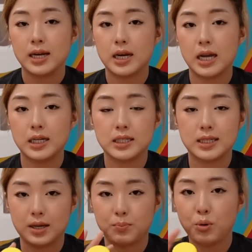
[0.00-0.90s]
that is
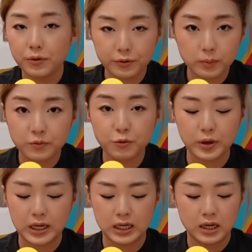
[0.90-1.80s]
like perfume
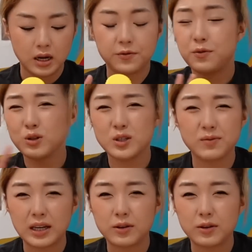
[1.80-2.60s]
free, phosphate